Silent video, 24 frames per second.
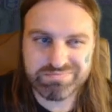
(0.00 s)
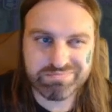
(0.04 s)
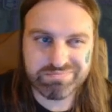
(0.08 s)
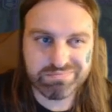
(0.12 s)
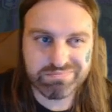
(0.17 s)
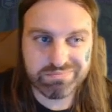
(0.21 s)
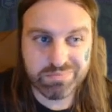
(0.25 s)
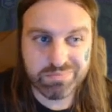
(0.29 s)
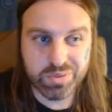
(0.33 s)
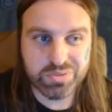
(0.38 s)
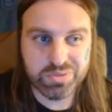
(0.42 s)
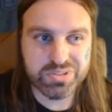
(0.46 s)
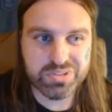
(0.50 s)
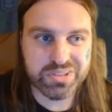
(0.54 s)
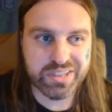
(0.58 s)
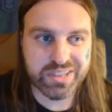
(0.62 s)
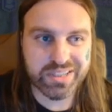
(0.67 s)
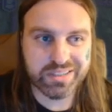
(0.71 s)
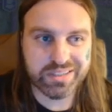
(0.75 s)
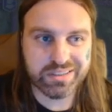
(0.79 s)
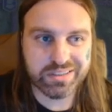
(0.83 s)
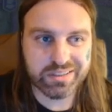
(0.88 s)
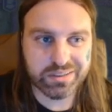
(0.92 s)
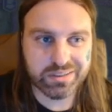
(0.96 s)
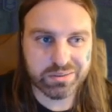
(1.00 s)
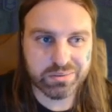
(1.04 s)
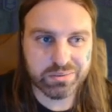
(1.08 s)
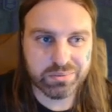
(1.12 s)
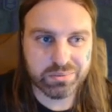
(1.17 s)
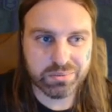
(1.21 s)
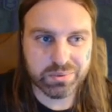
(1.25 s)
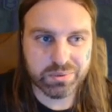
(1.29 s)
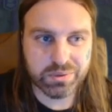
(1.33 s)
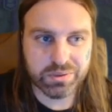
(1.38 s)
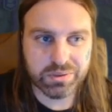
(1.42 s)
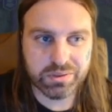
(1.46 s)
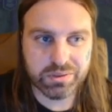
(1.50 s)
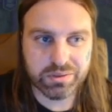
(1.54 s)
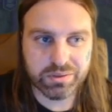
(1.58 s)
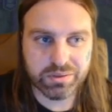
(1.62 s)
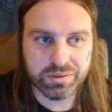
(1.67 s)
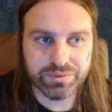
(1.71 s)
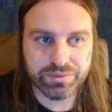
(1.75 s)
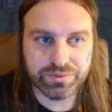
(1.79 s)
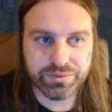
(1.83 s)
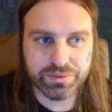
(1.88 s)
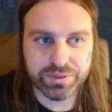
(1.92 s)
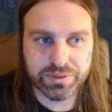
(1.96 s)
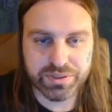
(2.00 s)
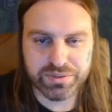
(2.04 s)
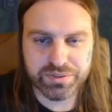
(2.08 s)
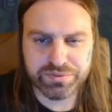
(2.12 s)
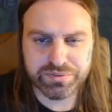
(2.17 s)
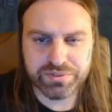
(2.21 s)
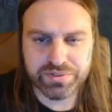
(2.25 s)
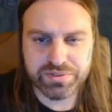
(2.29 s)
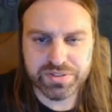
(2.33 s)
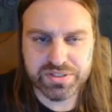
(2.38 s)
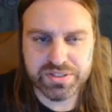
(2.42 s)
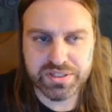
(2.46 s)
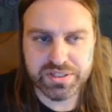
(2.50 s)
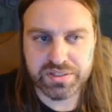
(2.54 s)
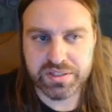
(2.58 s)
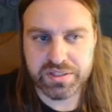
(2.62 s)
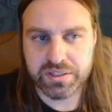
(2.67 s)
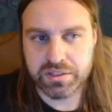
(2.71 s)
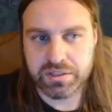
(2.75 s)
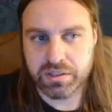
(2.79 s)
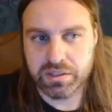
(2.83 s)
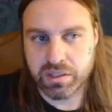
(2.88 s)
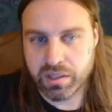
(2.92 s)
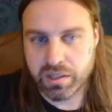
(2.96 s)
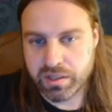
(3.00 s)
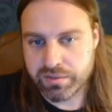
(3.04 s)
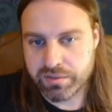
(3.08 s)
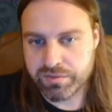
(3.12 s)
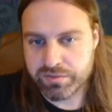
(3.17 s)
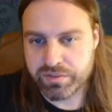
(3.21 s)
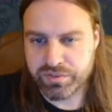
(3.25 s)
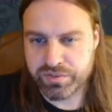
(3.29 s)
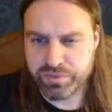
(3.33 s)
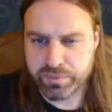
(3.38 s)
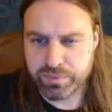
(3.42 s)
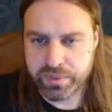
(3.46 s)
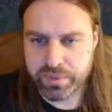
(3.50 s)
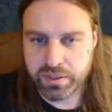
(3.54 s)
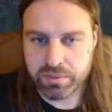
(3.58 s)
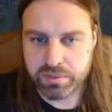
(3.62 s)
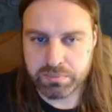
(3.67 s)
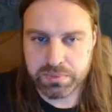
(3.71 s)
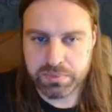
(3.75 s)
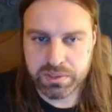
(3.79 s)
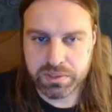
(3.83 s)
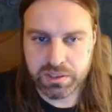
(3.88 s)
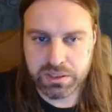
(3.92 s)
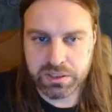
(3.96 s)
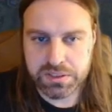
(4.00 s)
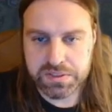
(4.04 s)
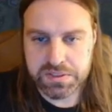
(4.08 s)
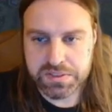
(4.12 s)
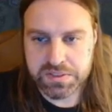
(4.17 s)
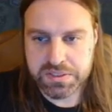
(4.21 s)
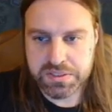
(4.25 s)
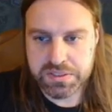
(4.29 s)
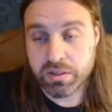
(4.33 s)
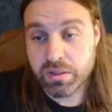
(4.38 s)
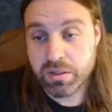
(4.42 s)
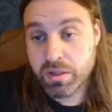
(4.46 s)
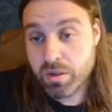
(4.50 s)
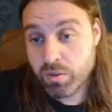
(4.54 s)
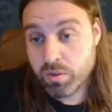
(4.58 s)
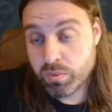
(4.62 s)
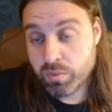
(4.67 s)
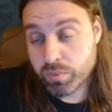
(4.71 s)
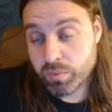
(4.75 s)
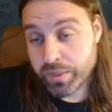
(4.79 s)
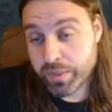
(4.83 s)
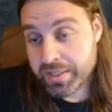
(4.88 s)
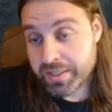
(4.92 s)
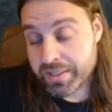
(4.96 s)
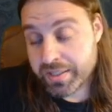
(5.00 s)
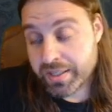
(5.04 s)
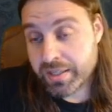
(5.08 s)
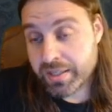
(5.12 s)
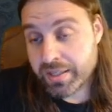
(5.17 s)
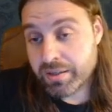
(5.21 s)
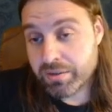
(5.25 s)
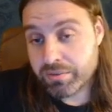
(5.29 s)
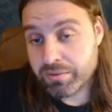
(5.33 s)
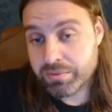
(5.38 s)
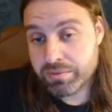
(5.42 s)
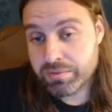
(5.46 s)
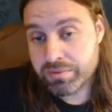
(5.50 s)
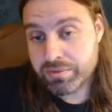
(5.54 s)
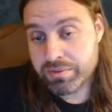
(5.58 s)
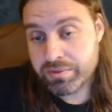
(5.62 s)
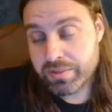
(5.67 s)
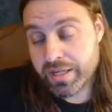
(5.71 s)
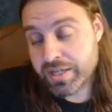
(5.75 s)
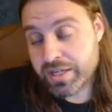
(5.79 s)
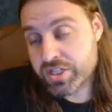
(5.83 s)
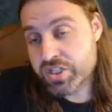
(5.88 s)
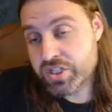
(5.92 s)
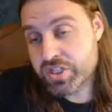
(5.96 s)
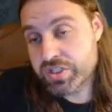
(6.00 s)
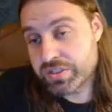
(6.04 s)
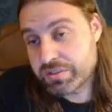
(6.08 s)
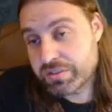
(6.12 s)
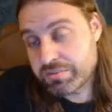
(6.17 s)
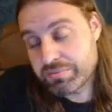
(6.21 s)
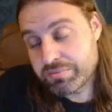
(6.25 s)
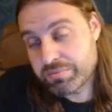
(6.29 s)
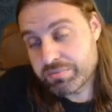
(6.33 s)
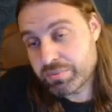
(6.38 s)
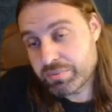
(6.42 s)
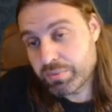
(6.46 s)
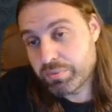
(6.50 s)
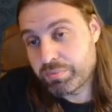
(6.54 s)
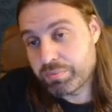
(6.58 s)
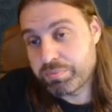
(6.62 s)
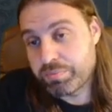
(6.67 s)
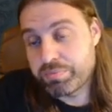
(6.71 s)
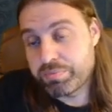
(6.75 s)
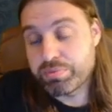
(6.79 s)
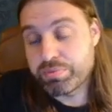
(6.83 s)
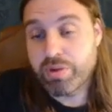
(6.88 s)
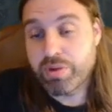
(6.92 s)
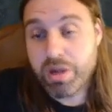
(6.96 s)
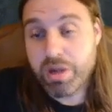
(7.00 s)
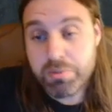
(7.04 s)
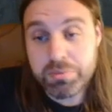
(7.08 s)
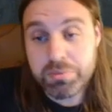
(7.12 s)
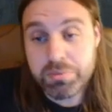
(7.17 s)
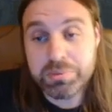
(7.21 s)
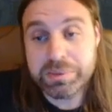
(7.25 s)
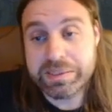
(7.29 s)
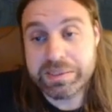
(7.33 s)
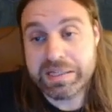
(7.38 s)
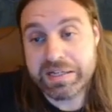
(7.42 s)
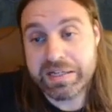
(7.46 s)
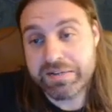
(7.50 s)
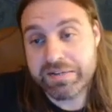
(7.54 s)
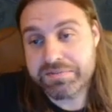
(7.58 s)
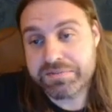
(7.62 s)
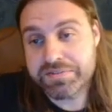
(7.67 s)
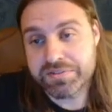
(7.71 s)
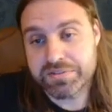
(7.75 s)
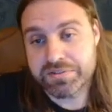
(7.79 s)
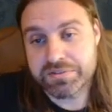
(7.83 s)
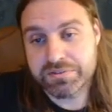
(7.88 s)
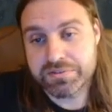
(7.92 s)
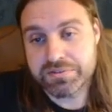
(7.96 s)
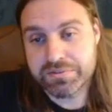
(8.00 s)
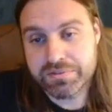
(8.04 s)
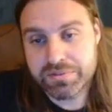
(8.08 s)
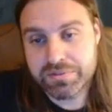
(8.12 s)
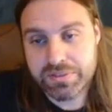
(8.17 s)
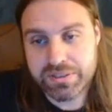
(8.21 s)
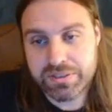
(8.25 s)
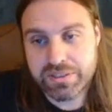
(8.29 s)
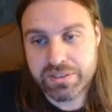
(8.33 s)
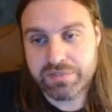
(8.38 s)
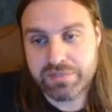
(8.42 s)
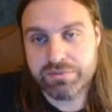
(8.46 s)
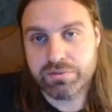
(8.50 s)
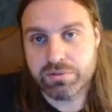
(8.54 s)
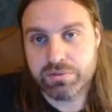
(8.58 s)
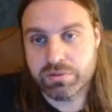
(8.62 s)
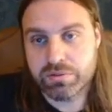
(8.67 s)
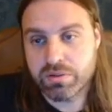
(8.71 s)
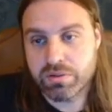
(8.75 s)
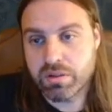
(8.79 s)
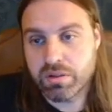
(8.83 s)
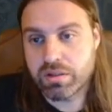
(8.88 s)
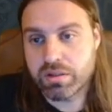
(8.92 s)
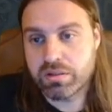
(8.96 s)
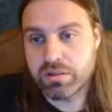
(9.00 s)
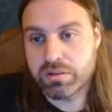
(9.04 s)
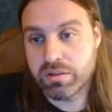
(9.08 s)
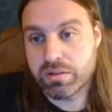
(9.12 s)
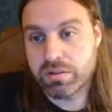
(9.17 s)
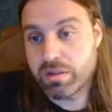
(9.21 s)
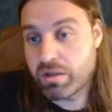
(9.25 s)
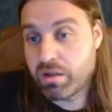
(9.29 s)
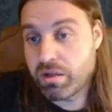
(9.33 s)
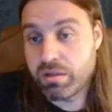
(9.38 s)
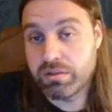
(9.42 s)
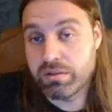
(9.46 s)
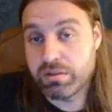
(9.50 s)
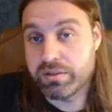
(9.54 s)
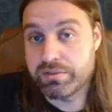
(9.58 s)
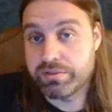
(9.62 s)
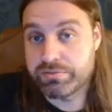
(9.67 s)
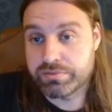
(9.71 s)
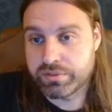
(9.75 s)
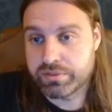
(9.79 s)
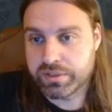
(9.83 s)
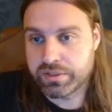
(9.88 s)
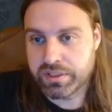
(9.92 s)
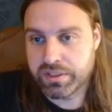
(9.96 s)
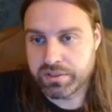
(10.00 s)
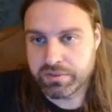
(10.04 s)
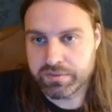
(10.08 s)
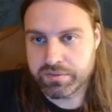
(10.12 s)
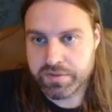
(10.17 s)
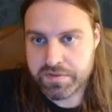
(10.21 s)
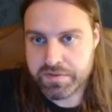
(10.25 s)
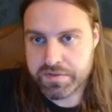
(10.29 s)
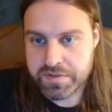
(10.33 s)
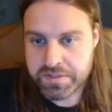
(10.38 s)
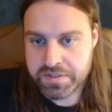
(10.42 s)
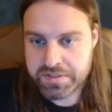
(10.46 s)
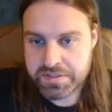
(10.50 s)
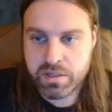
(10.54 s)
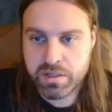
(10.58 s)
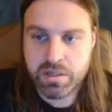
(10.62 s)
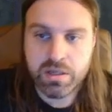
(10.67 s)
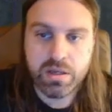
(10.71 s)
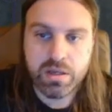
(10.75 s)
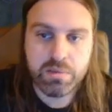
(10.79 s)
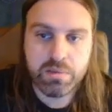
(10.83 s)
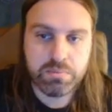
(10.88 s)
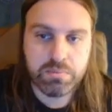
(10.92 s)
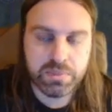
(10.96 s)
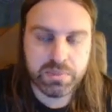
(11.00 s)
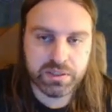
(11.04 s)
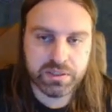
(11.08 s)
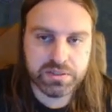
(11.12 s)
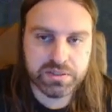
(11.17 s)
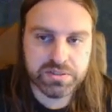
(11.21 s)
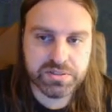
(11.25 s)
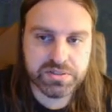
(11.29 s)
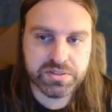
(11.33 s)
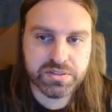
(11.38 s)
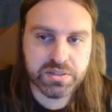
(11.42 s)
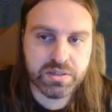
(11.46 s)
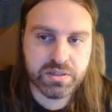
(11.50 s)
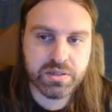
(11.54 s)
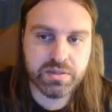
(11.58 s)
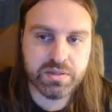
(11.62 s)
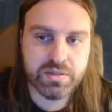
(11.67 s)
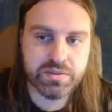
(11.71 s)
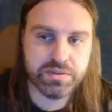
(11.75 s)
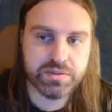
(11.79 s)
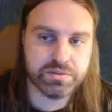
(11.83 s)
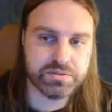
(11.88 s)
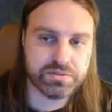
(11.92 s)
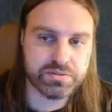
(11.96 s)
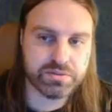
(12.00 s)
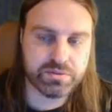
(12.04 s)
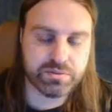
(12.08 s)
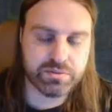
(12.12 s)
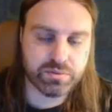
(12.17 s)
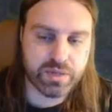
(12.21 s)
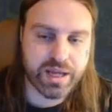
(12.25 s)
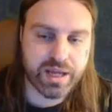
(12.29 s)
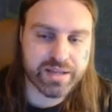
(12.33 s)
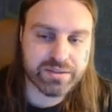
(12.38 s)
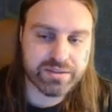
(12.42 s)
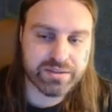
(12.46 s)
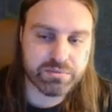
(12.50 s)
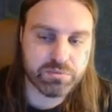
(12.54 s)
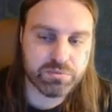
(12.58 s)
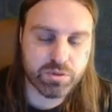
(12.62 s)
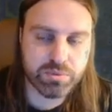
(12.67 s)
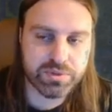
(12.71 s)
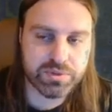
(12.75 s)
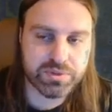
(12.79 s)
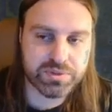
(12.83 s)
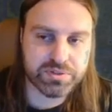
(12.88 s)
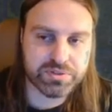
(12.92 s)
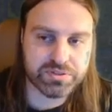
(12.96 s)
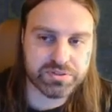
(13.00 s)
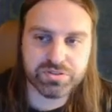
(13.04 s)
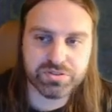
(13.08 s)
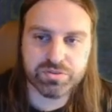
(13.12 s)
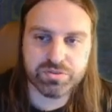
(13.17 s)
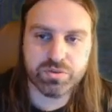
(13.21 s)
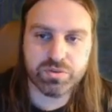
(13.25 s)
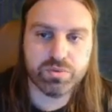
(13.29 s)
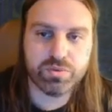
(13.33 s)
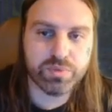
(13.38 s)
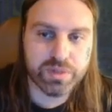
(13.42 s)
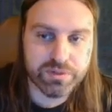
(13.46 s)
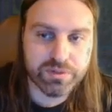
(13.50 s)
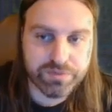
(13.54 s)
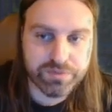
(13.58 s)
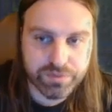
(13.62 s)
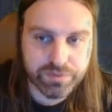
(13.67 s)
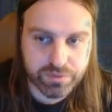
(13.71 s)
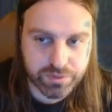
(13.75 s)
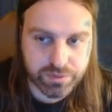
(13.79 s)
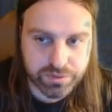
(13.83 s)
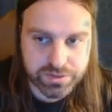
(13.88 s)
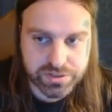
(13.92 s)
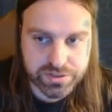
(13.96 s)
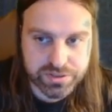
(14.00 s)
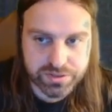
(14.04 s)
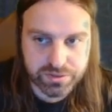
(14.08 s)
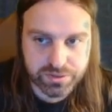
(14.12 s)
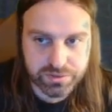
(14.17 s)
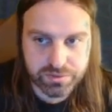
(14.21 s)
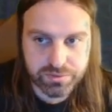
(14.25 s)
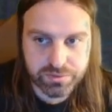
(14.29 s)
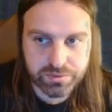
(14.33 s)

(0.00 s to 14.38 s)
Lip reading: Most likely, we'll look for a different set than life, as well, because right now, actually, we'll probably have to give her all different gear than this, because there's at the moment there's no way for her to